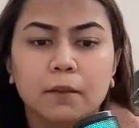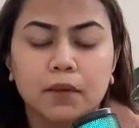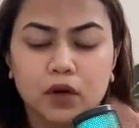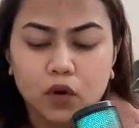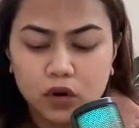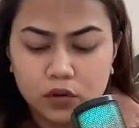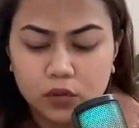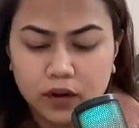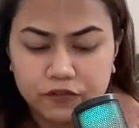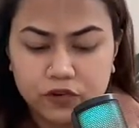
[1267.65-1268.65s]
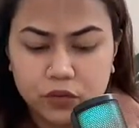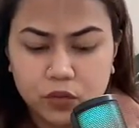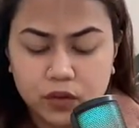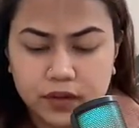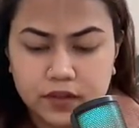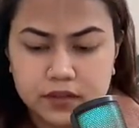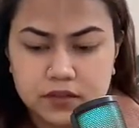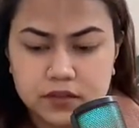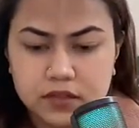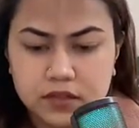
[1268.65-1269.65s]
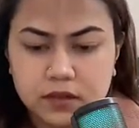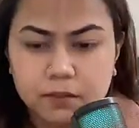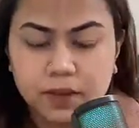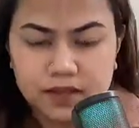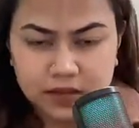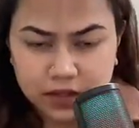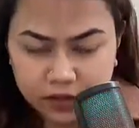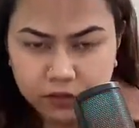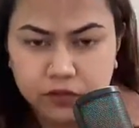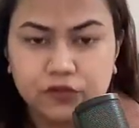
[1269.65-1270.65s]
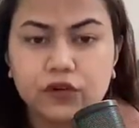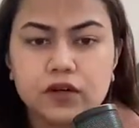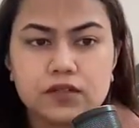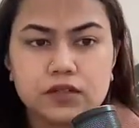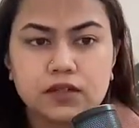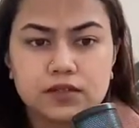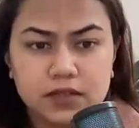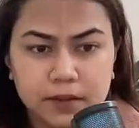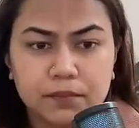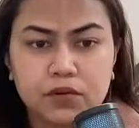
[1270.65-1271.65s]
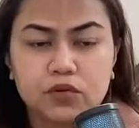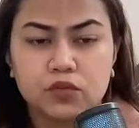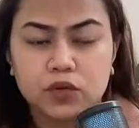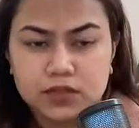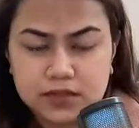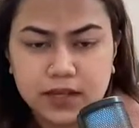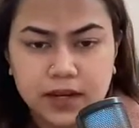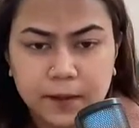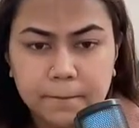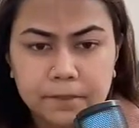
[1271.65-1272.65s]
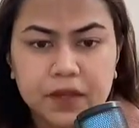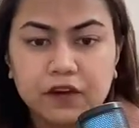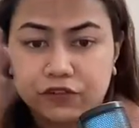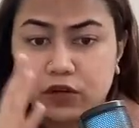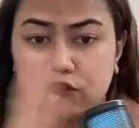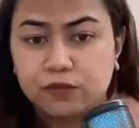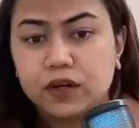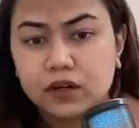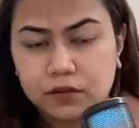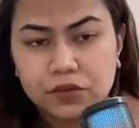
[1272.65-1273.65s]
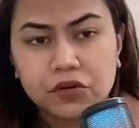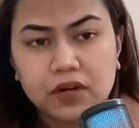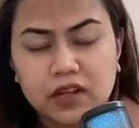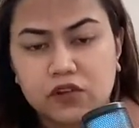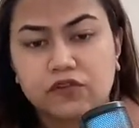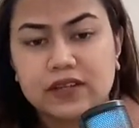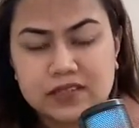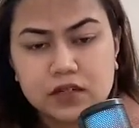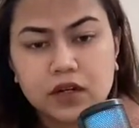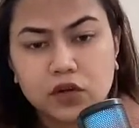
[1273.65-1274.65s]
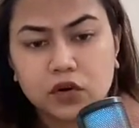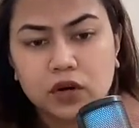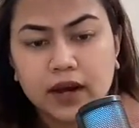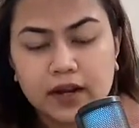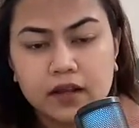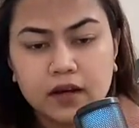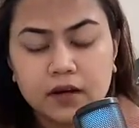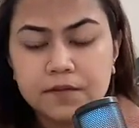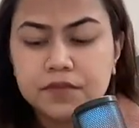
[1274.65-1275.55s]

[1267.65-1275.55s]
But all you have to do is basically the first step towards selling after you've built a community and you've tested your idea